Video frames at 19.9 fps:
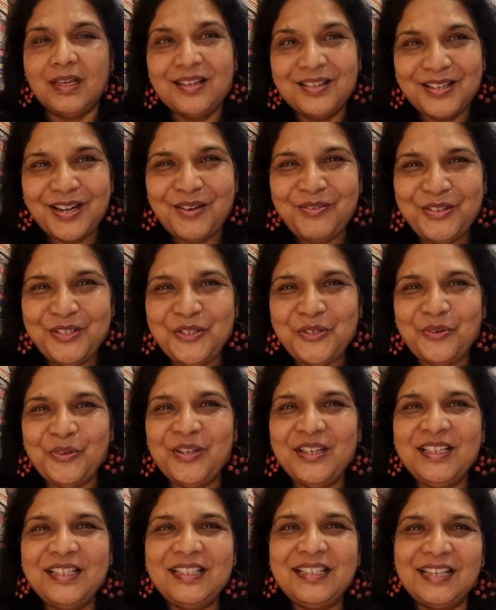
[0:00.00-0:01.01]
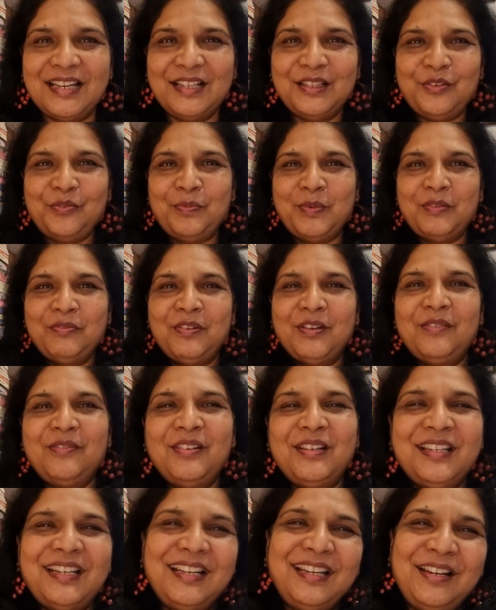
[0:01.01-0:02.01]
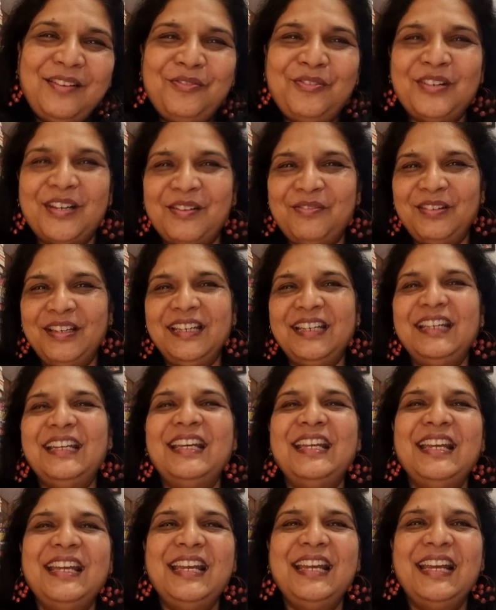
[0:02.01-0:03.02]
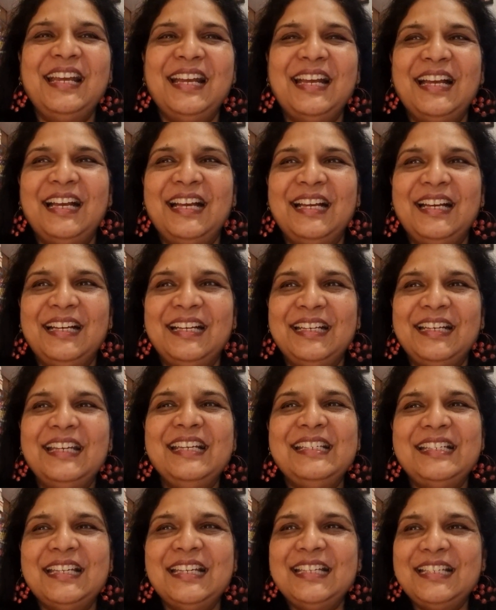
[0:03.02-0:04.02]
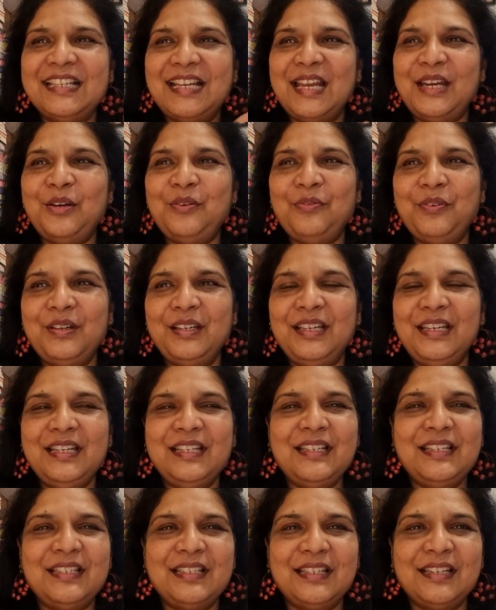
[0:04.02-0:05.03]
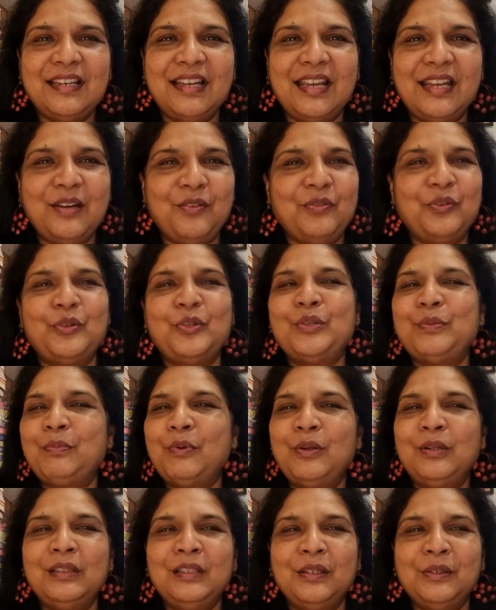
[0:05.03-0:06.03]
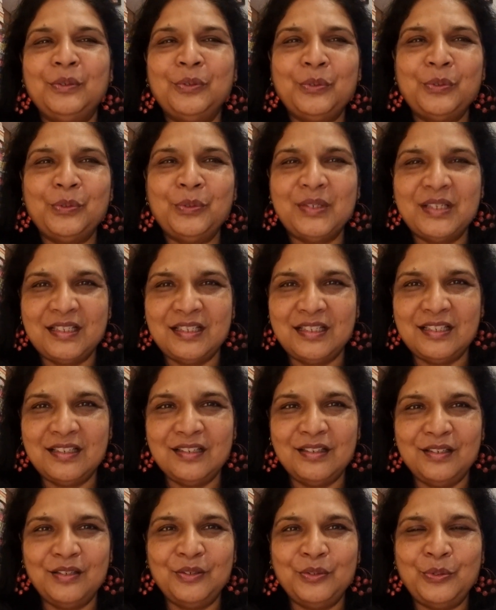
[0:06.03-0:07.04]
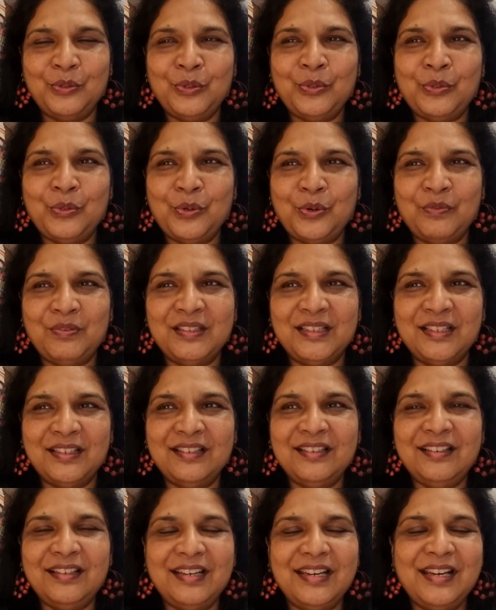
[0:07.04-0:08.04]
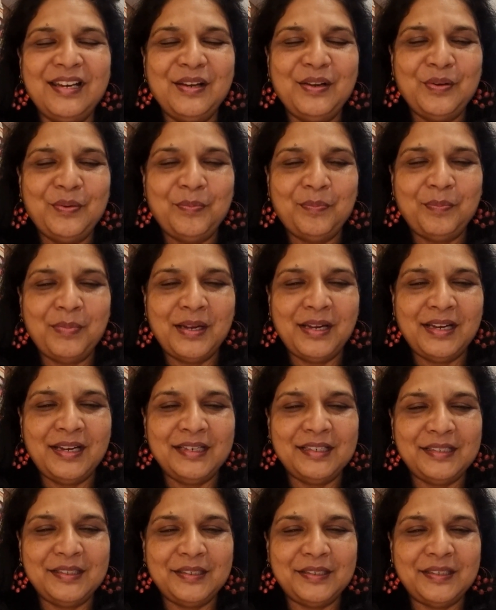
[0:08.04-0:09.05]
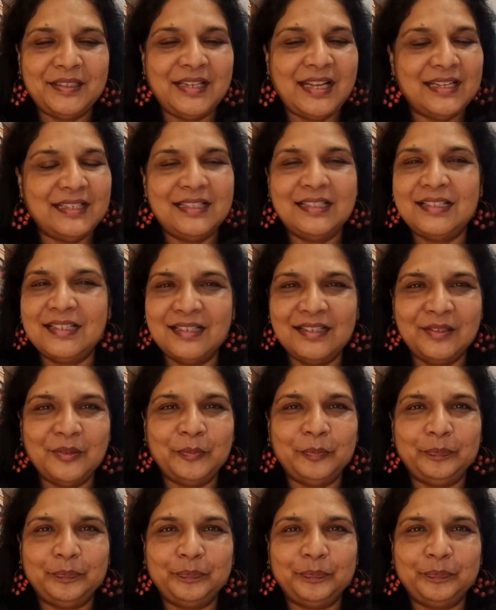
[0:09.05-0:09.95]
Travel stories, another of my favorite. I love traveling. Uh, it's it's kind of a niche, and of course Paul Theroux is the guru over there, but that's a